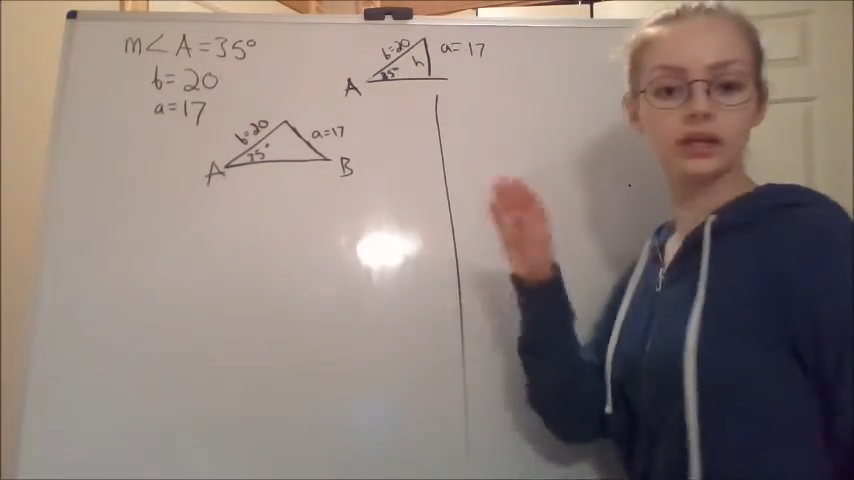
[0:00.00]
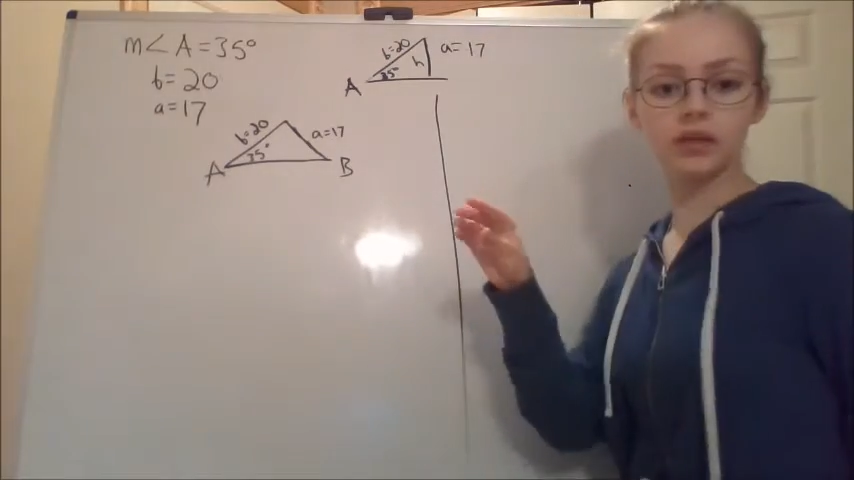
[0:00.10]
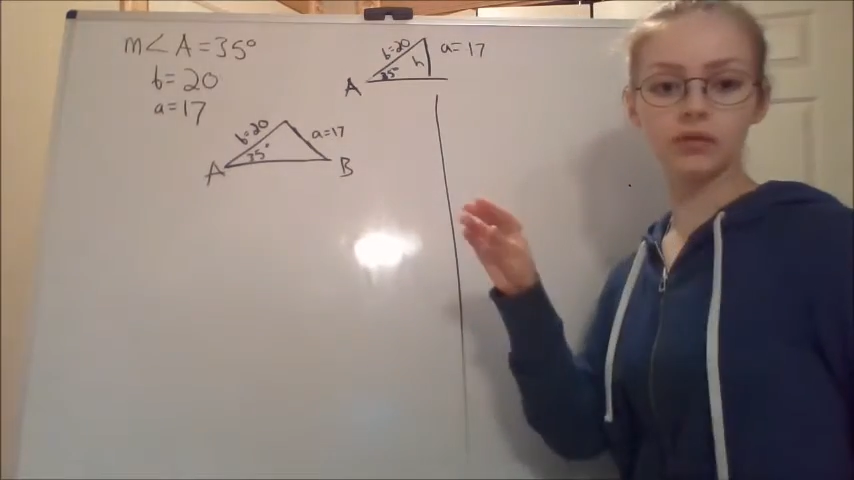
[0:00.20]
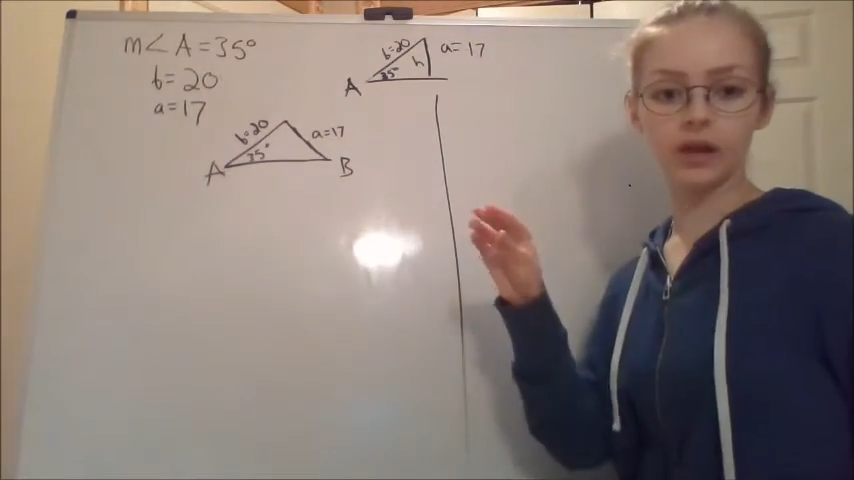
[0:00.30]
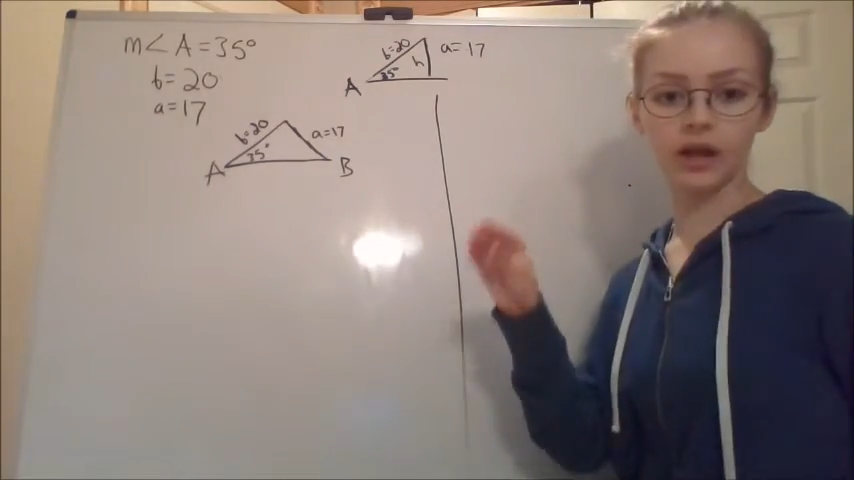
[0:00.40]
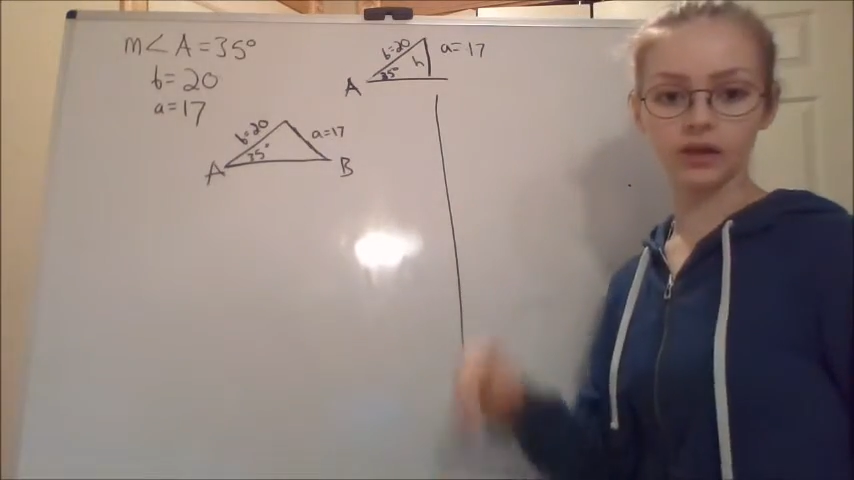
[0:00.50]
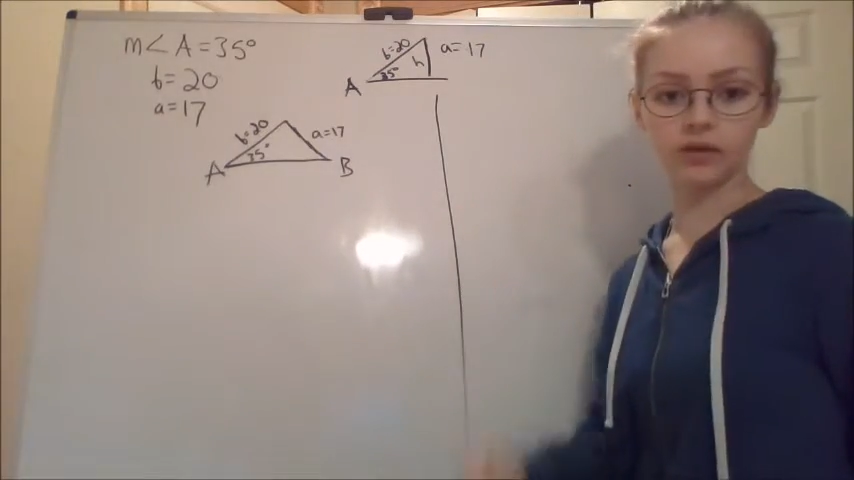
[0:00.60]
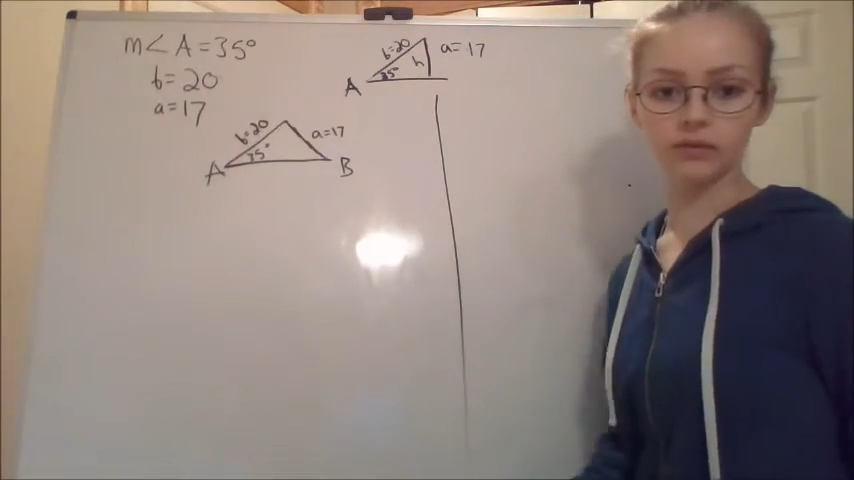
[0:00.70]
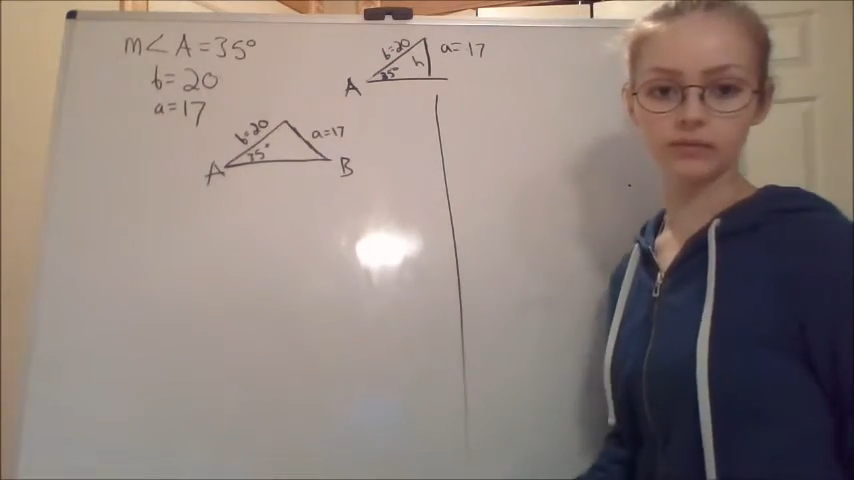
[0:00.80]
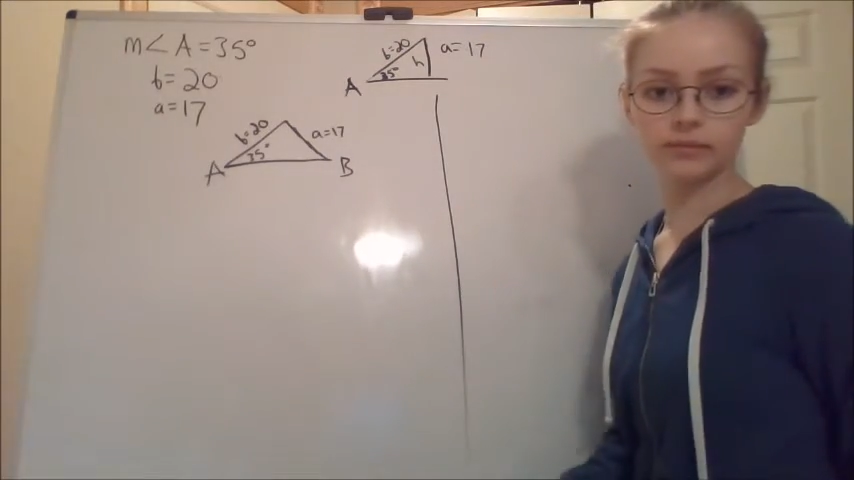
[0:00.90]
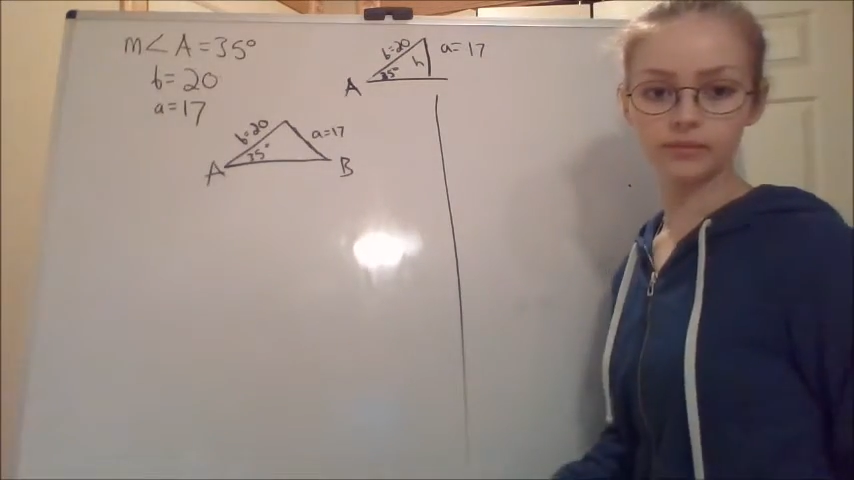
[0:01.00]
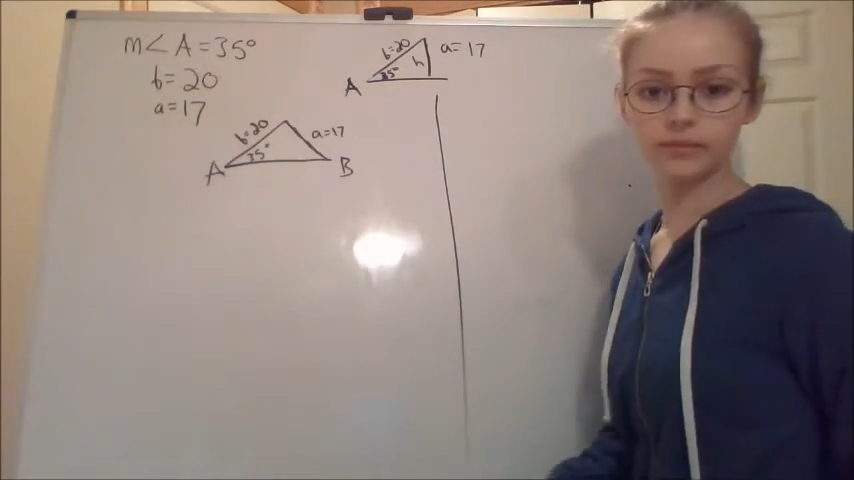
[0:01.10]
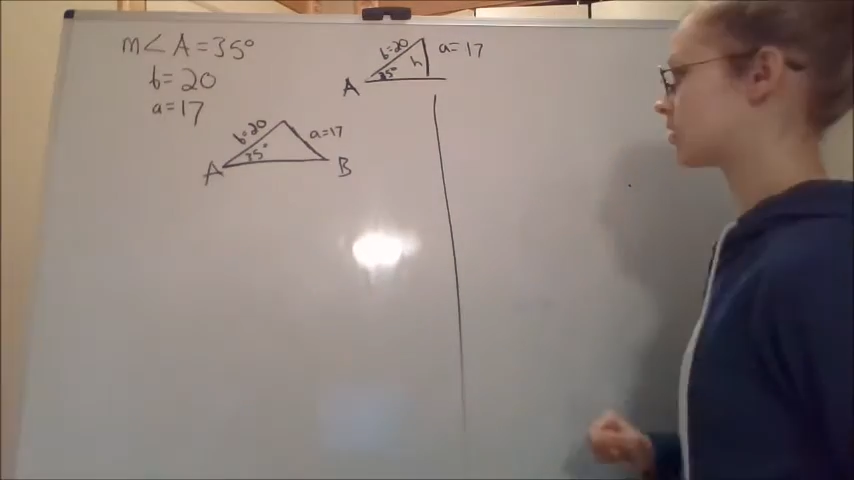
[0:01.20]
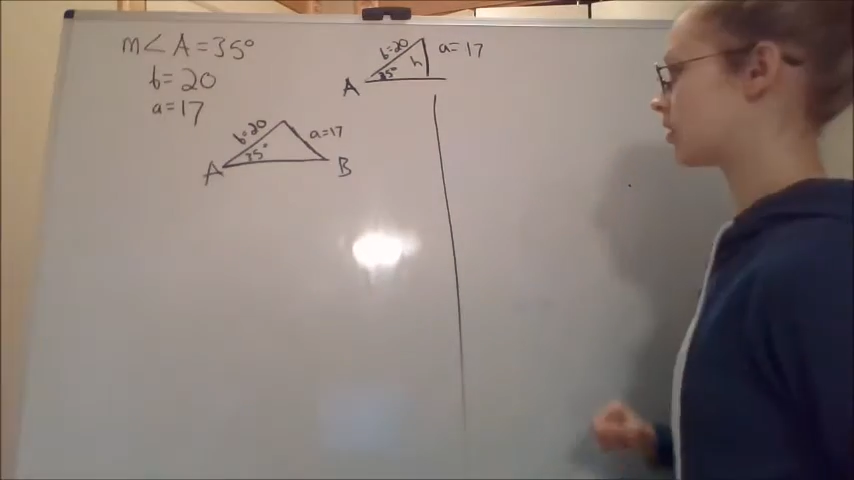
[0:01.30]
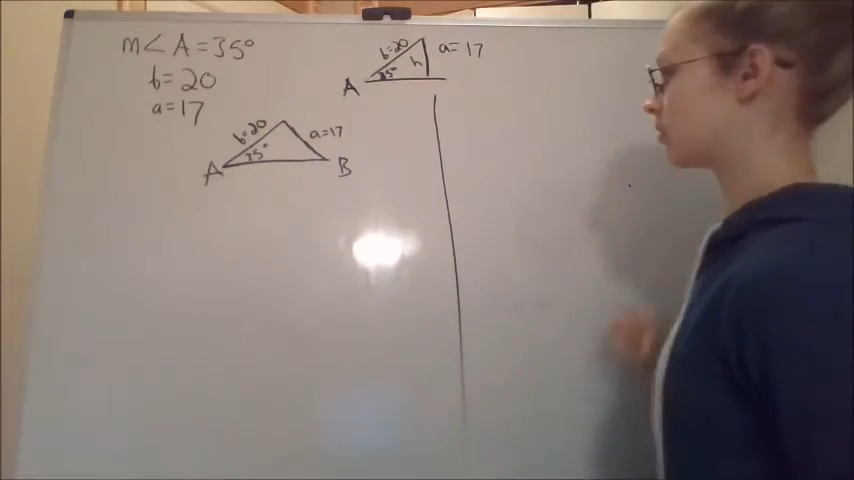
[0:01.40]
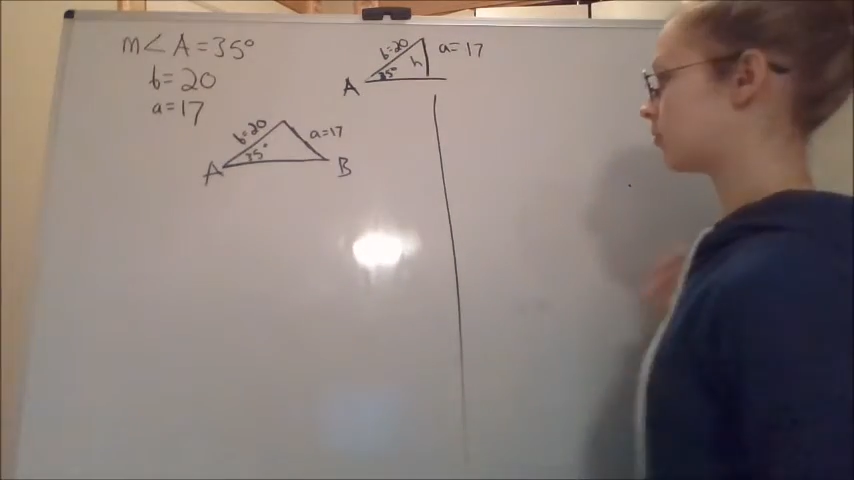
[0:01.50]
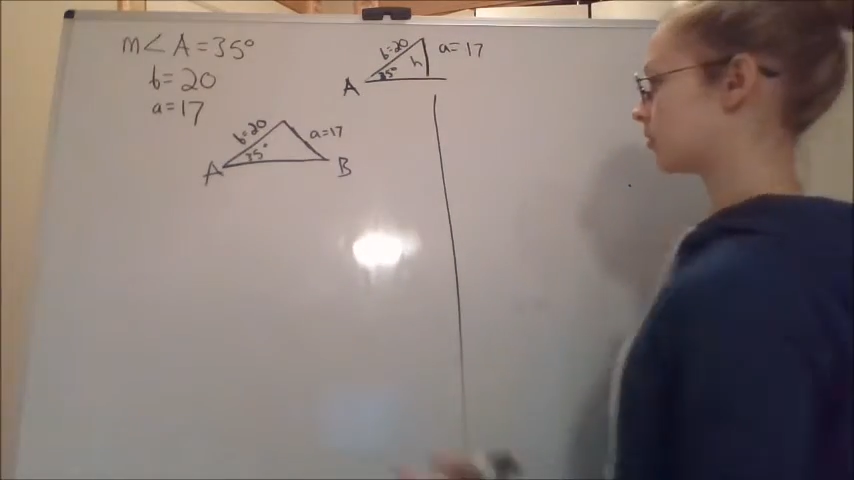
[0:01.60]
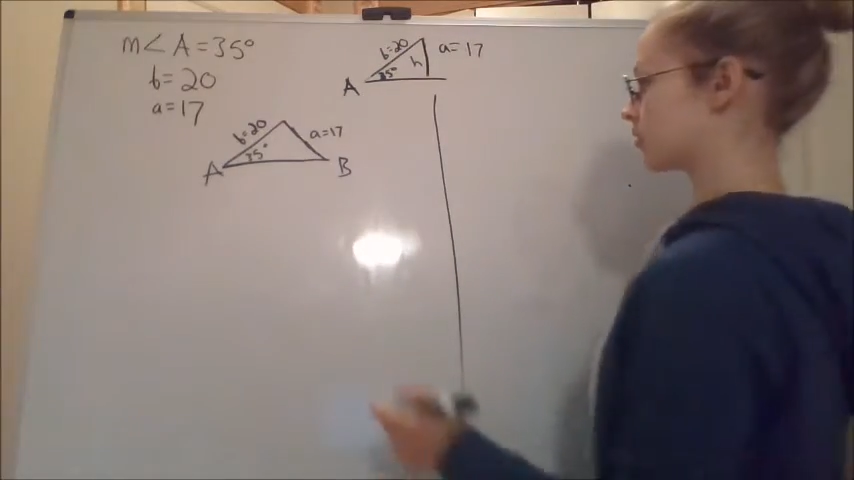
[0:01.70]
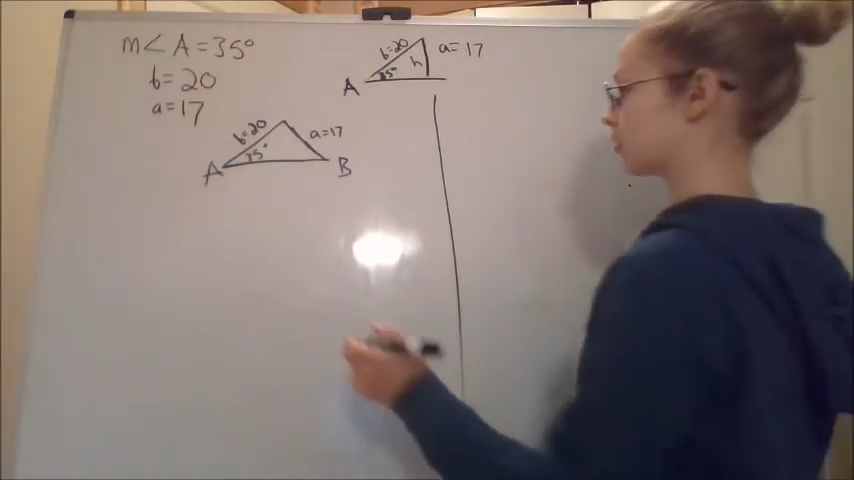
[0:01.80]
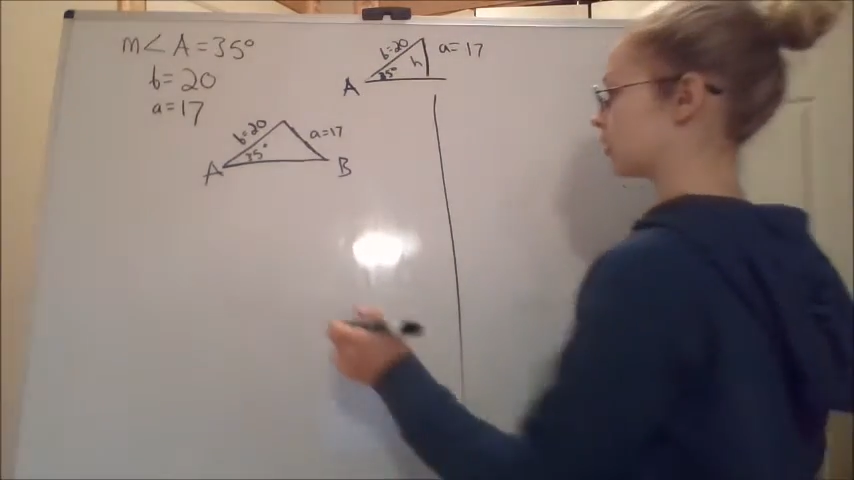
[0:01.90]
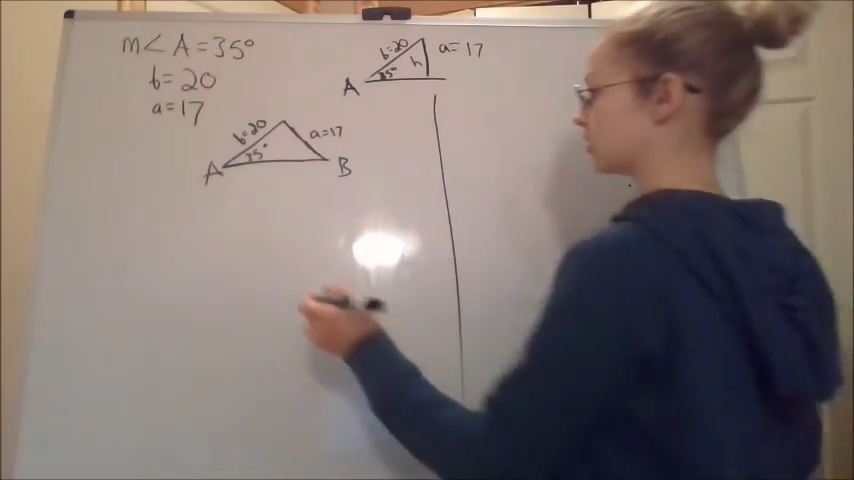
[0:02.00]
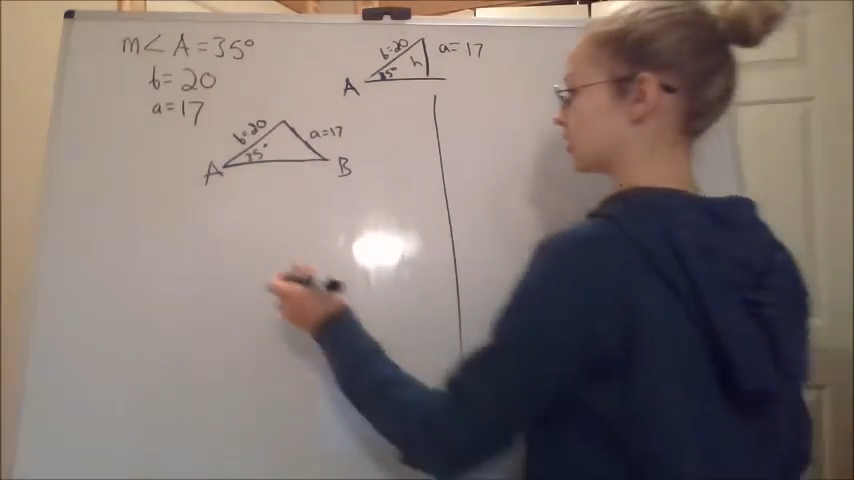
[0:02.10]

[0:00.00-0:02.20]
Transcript: acute angle. So we're going